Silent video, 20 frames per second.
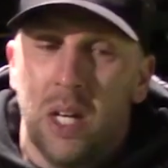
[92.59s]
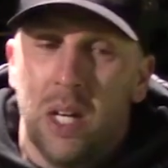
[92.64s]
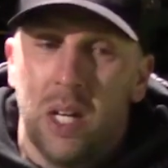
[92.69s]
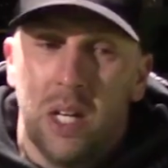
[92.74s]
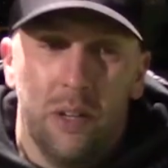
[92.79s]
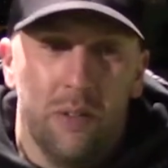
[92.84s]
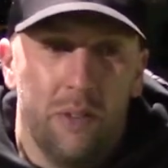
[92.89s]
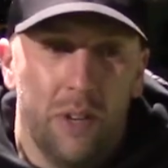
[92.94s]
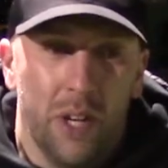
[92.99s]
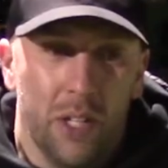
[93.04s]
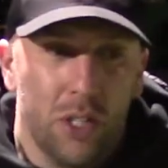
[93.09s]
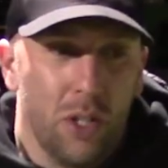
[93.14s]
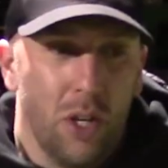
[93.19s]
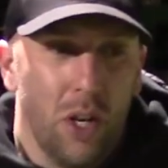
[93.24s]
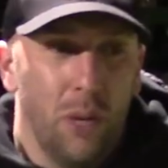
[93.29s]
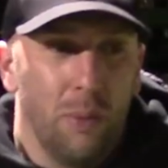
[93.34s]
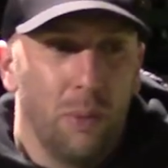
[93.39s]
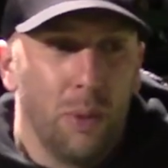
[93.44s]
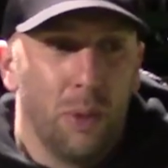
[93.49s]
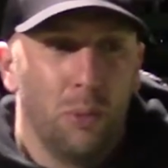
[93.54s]
If you had
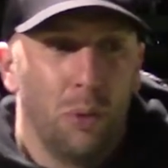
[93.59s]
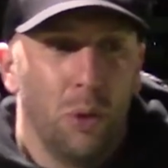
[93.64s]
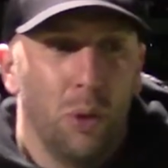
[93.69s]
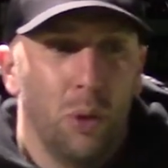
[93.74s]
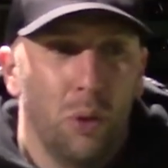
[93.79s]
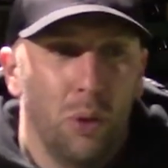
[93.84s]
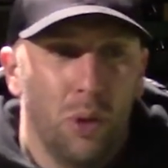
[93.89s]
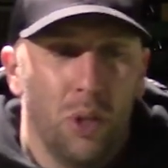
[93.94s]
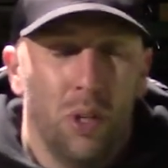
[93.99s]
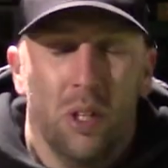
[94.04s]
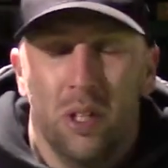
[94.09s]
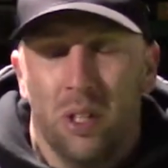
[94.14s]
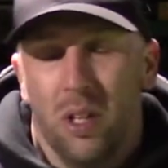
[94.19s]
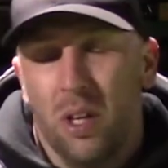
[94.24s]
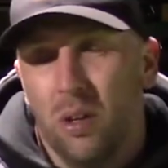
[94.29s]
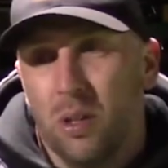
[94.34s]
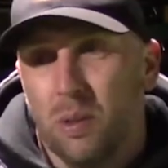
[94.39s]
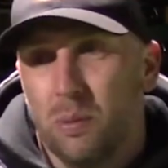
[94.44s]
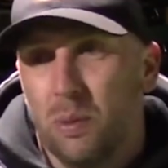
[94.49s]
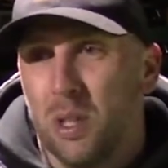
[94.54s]
time on the ball, I
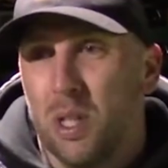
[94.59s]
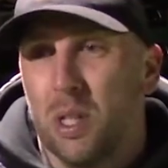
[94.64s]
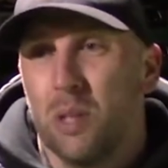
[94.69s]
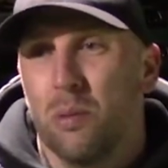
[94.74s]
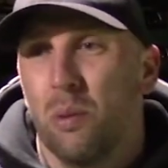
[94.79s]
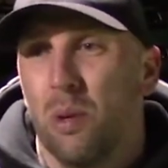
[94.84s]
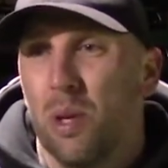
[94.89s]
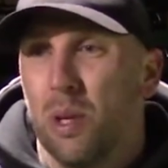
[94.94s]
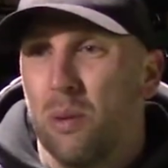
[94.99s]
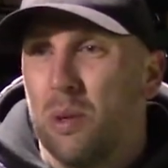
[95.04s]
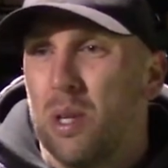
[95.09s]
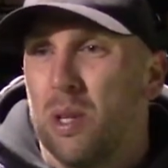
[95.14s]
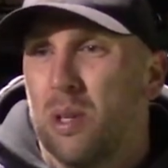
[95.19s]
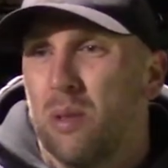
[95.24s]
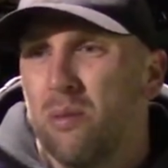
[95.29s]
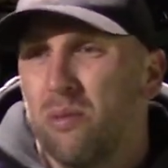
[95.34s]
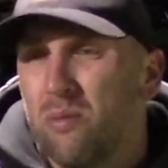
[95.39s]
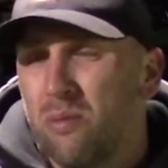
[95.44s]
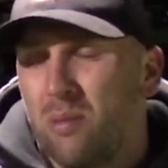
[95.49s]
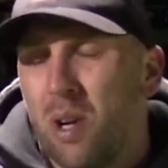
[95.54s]
was a bit disappointed when
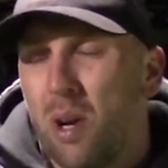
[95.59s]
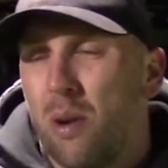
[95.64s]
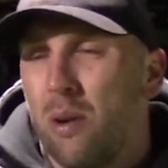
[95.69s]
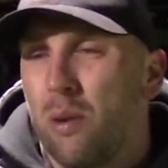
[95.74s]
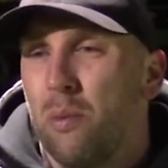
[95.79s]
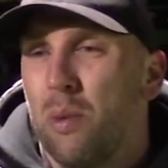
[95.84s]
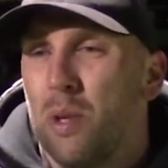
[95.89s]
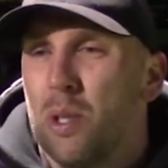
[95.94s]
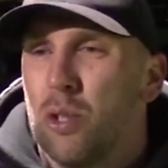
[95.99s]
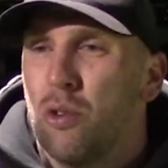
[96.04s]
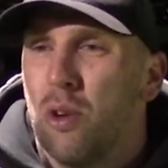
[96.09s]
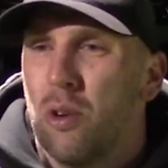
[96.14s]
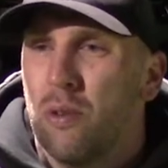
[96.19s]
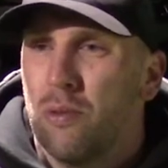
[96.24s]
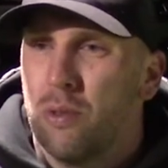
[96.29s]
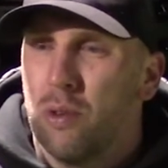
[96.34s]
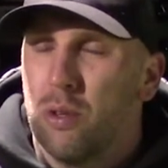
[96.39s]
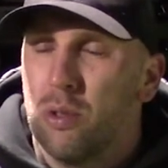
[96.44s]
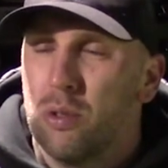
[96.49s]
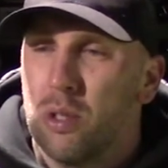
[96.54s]
a couple of went straight
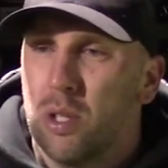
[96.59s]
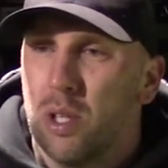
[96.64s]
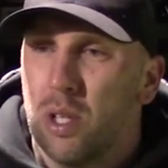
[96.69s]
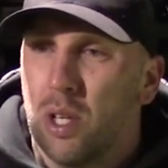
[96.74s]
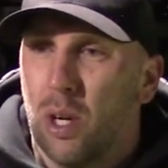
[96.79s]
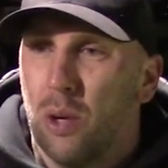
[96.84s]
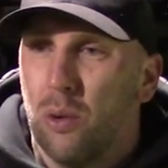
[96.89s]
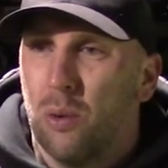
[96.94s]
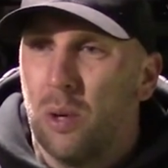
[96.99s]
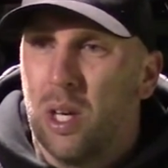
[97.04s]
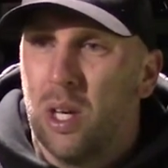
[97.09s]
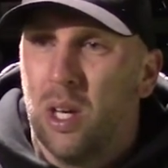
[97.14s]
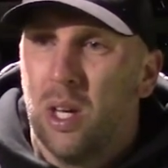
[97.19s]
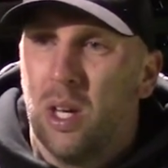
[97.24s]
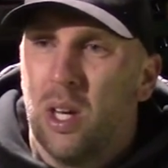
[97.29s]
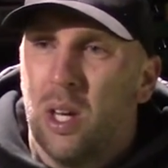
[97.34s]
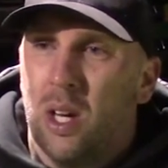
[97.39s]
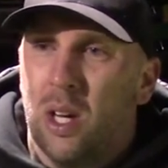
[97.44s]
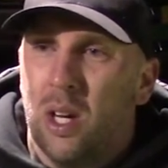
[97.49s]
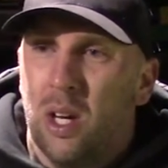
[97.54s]
through to the goalie.
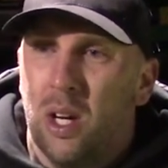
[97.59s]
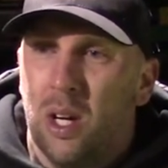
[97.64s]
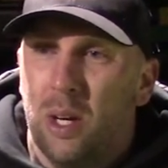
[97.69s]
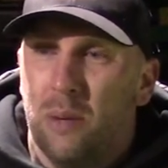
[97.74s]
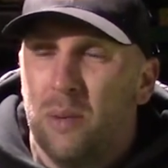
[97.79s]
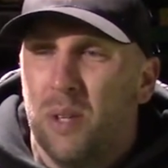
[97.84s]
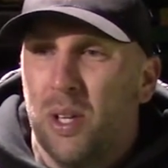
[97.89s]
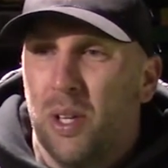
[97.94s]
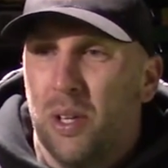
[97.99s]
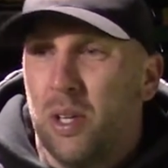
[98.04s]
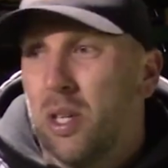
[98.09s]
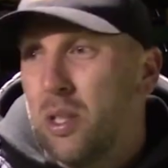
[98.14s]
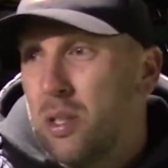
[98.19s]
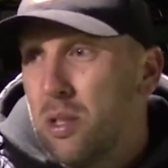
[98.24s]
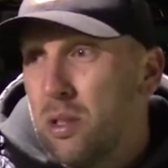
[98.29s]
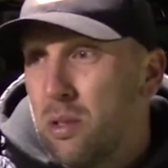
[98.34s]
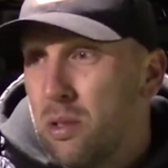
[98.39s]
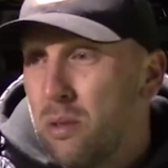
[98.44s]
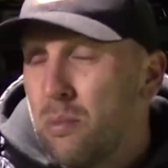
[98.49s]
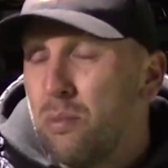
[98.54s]
You had
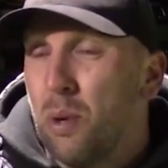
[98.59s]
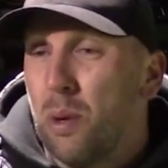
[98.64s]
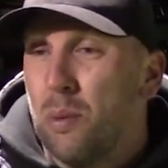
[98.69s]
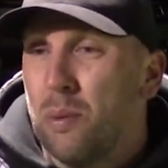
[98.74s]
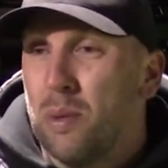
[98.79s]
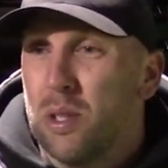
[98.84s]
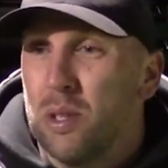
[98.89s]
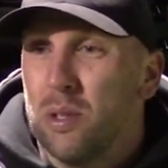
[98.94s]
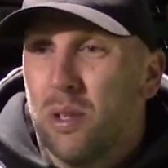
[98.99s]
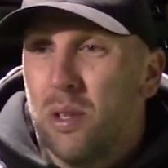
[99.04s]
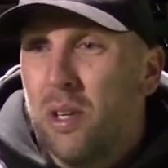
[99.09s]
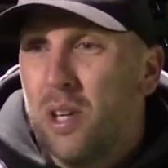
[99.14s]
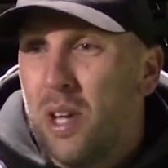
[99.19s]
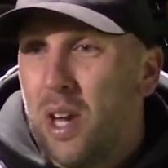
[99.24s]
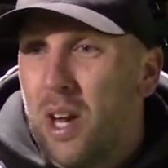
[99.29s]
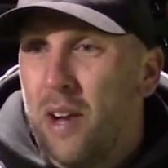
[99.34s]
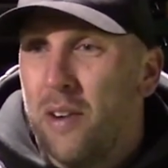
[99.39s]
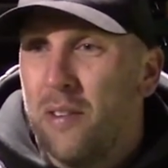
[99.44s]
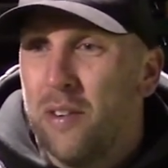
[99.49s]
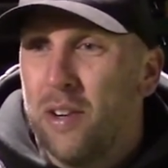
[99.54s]
to put them into
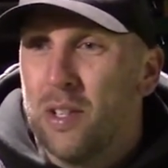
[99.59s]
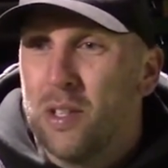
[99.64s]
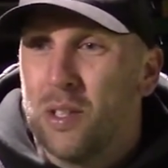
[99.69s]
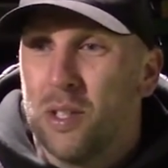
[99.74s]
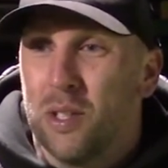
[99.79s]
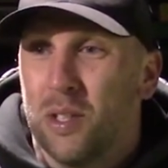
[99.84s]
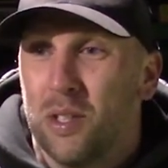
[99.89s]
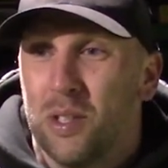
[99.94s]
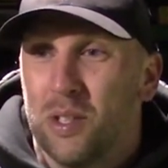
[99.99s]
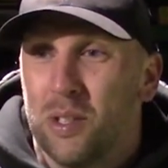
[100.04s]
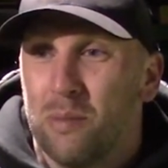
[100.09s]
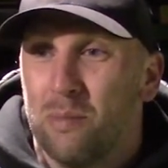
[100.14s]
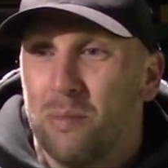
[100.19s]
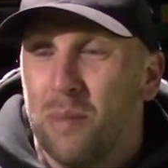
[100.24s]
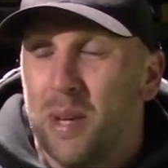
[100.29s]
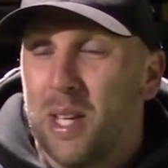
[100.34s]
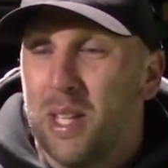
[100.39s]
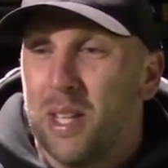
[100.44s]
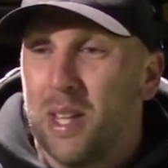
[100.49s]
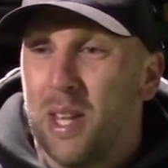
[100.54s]
areas and
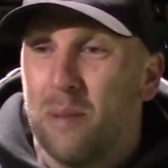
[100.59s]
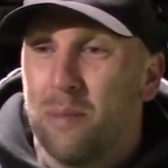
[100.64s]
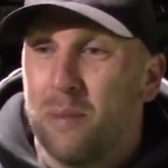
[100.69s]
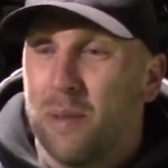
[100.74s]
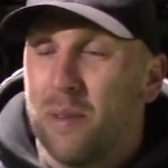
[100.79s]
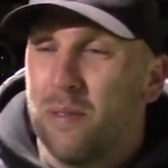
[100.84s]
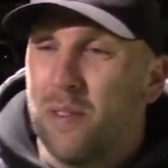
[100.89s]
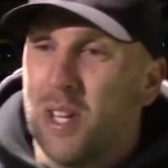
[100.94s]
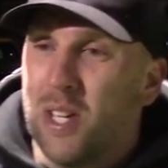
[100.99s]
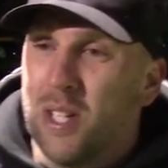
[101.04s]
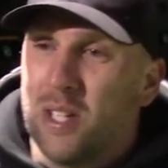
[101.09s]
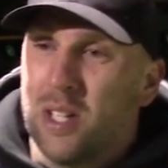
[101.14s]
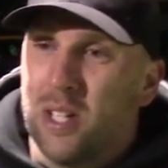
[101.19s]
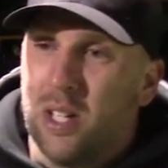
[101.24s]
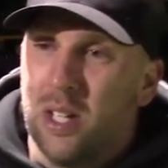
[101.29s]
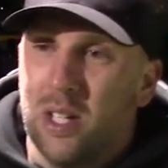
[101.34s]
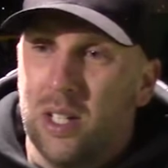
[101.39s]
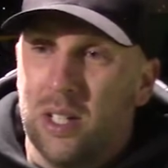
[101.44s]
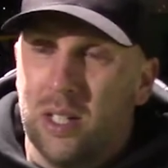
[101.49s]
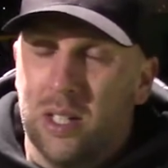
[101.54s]
make them defend,
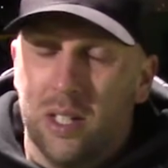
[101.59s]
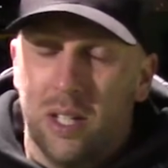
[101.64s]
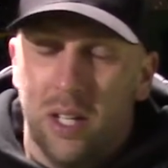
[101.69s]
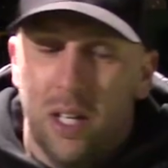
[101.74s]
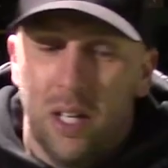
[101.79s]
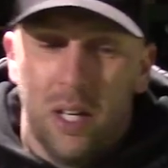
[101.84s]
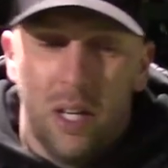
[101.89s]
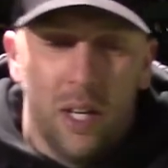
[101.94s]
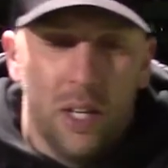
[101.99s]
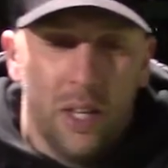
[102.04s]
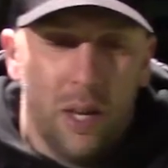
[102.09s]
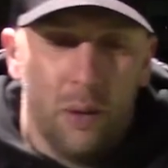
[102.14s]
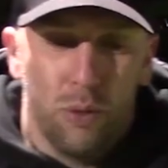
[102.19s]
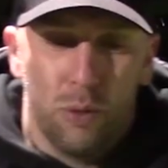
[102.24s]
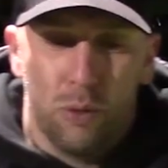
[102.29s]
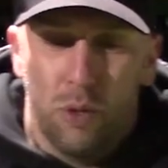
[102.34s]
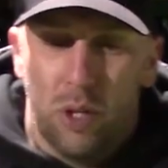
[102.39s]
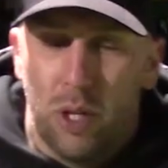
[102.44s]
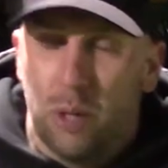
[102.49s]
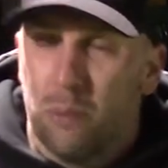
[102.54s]
and that
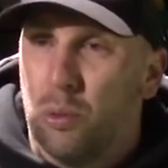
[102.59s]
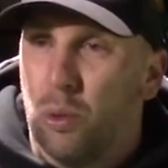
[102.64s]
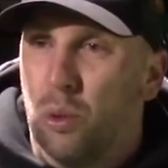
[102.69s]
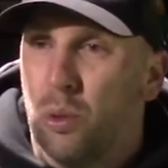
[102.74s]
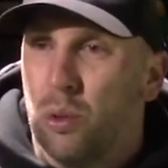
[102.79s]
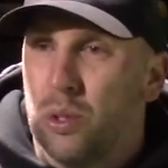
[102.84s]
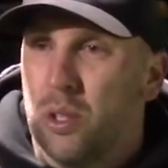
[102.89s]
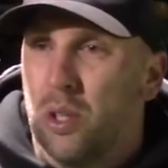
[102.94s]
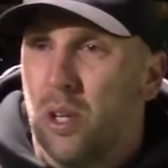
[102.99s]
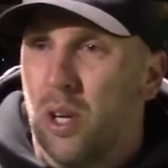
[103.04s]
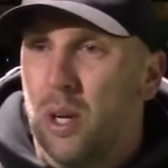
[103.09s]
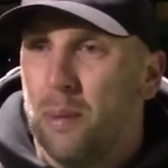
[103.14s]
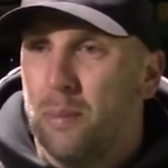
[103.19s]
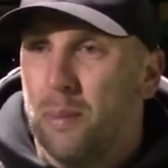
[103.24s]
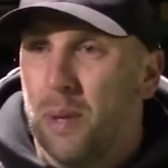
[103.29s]
was really important tonight.